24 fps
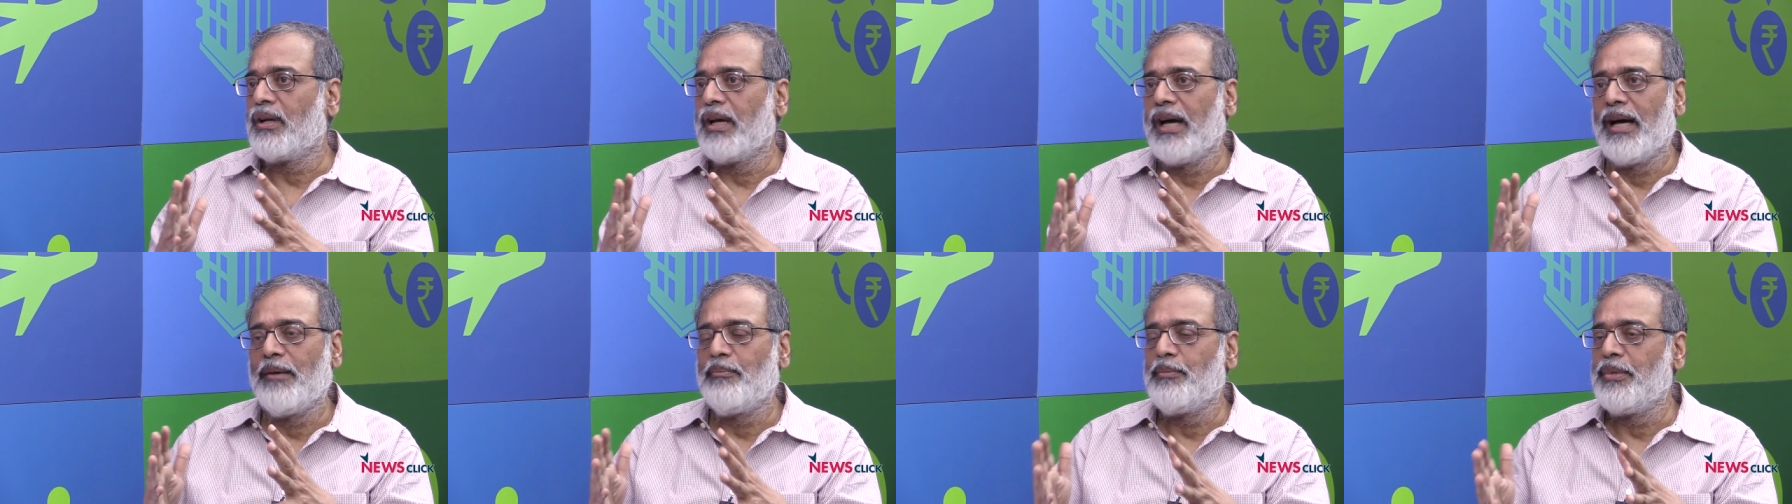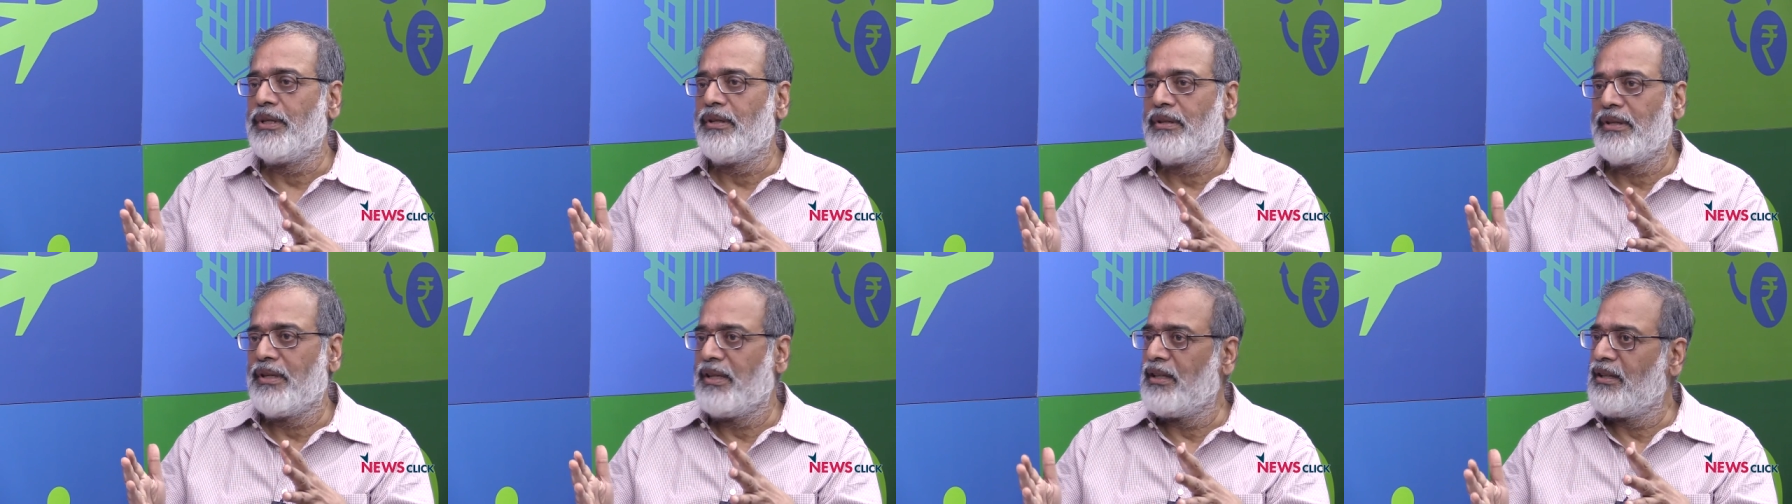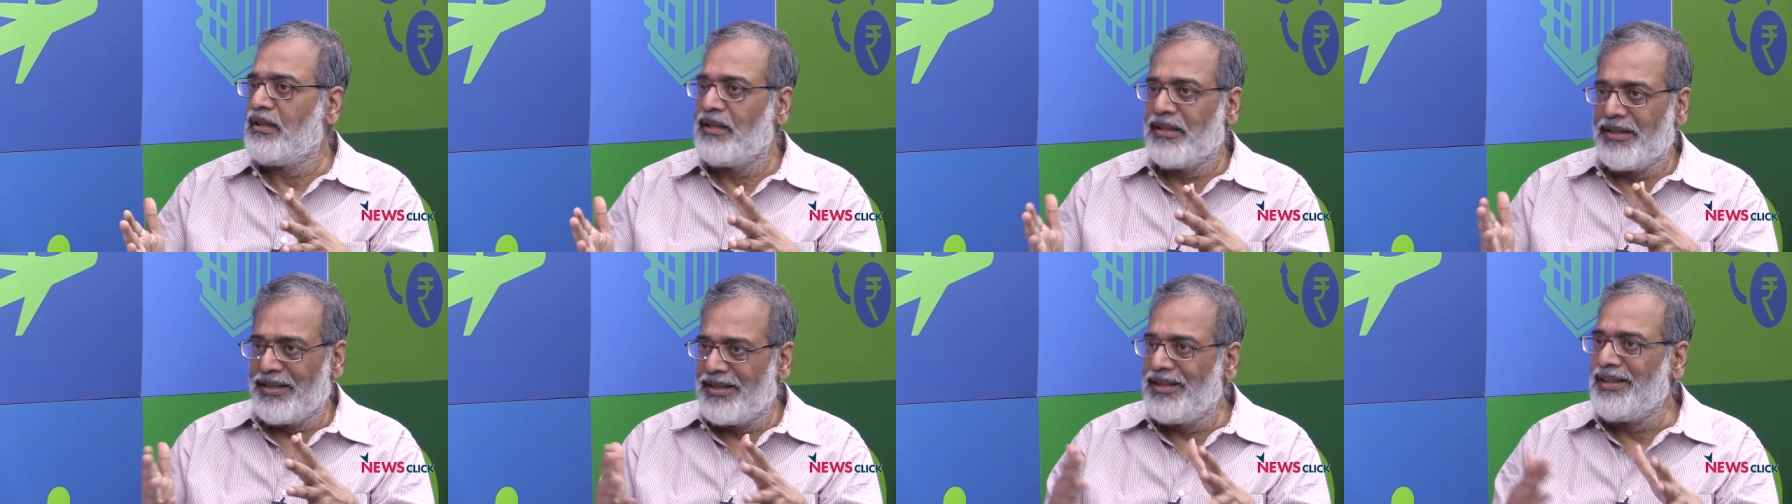happened in
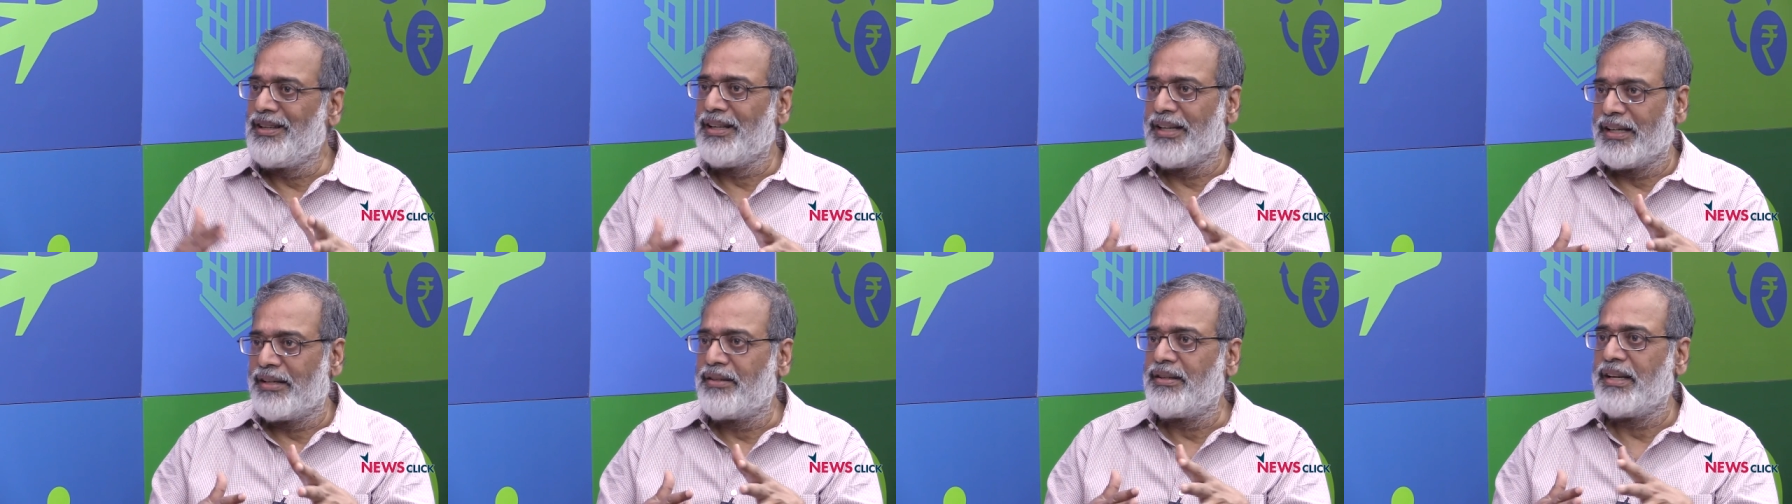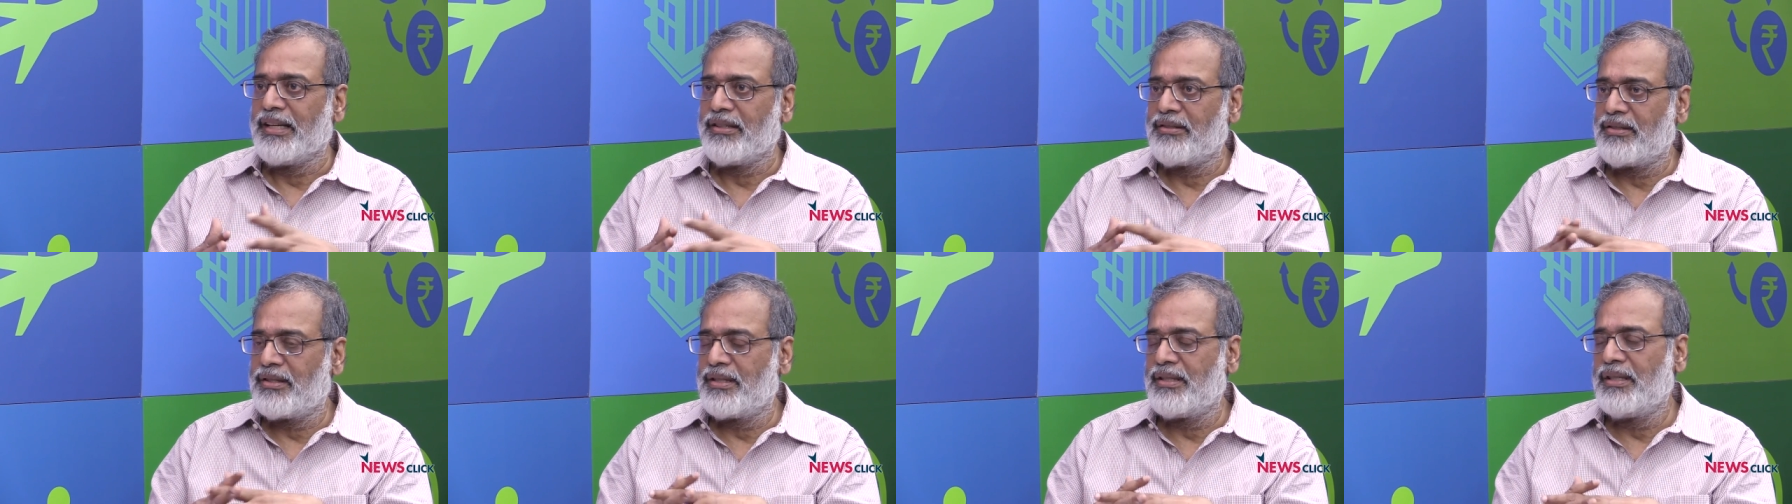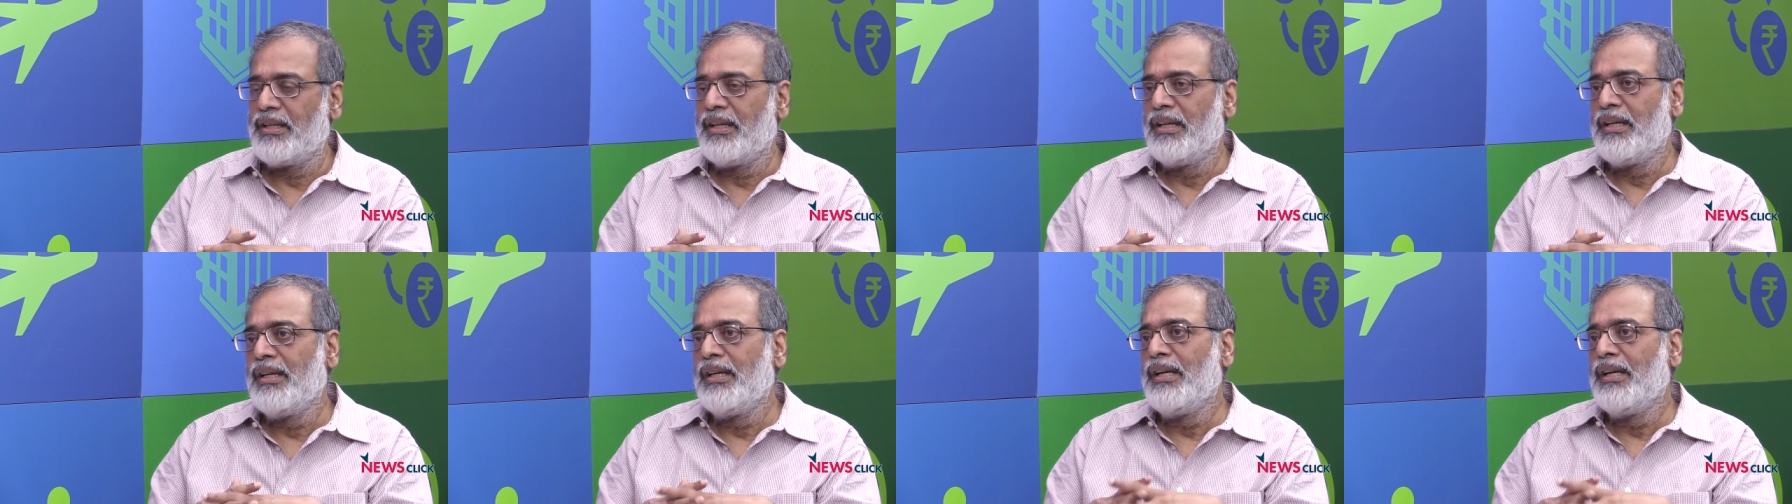the earlier test.